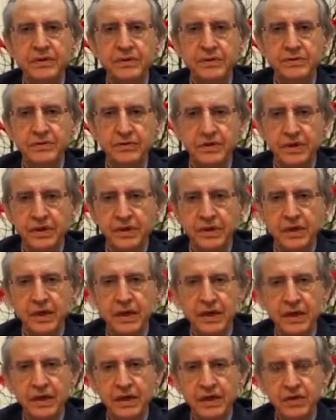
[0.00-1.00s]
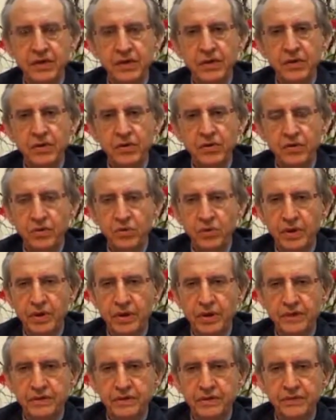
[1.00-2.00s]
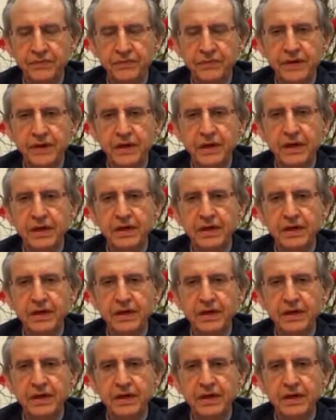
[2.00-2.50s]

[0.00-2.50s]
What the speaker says: the Sharia, whereas the fiqh